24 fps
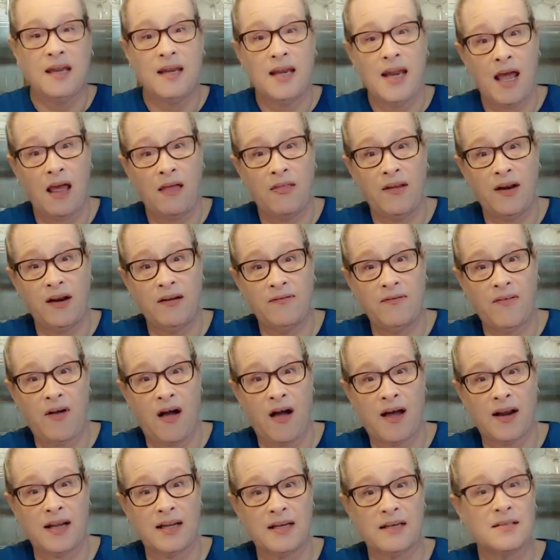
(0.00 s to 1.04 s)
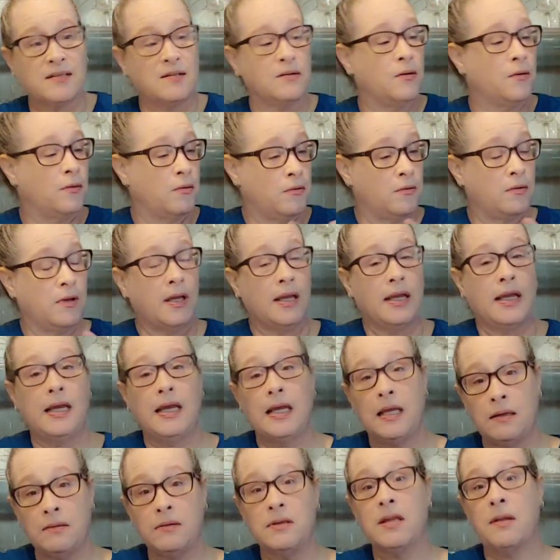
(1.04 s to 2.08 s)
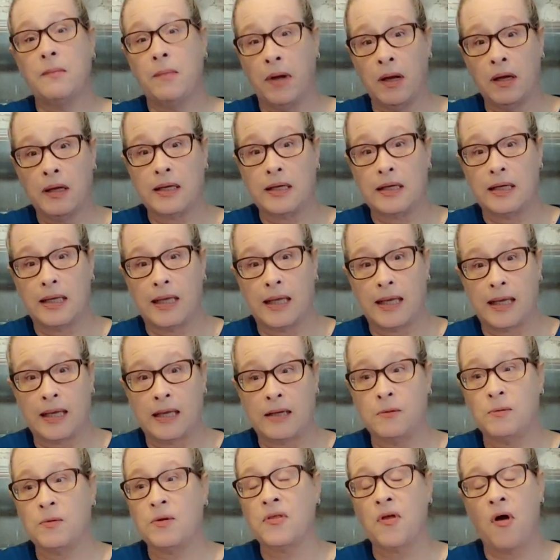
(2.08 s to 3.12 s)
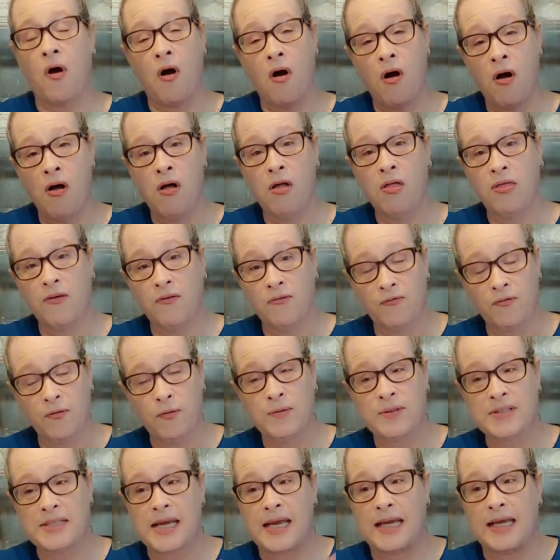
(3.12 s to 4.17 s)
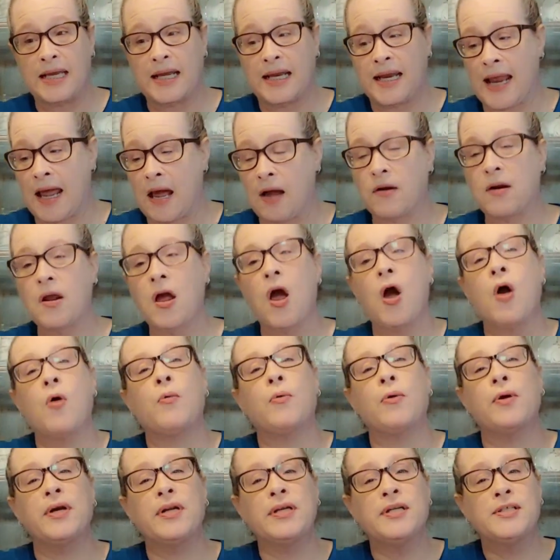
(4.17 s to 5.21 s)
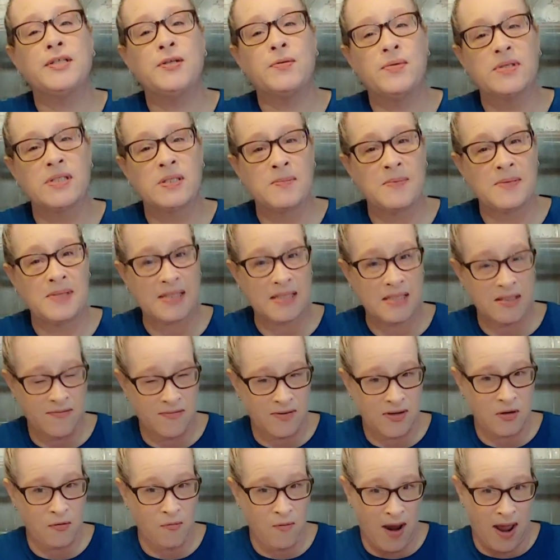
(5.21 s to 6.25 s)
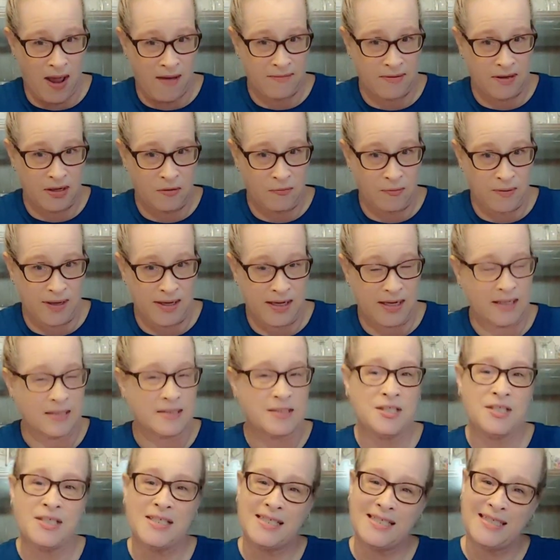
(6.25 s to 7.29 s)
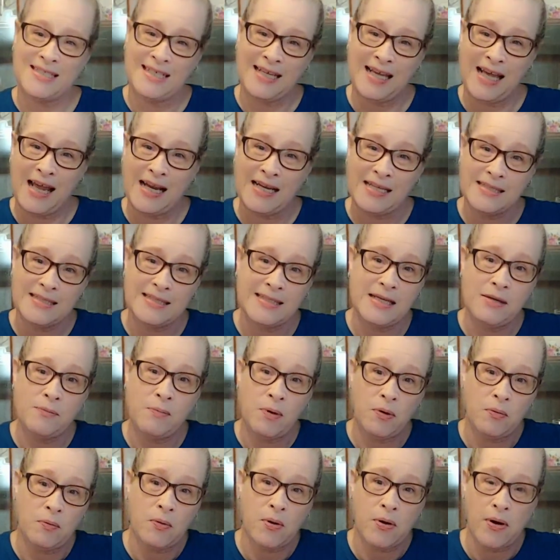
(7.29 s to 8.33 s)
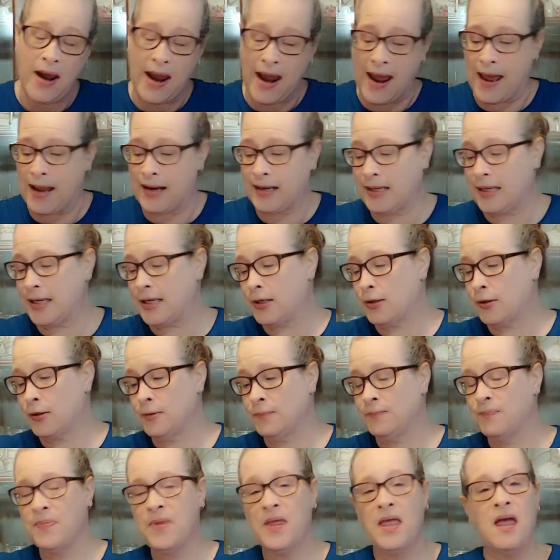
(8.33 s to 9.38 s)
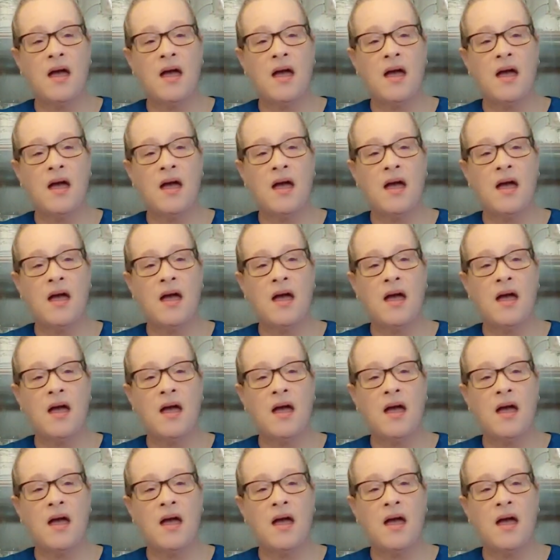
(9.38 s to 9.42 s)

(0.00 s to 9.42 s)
Now that I've got it in the bucket again with all the fruit taken out, we're going to do a specific gravity reading just to kind of see where we're at here.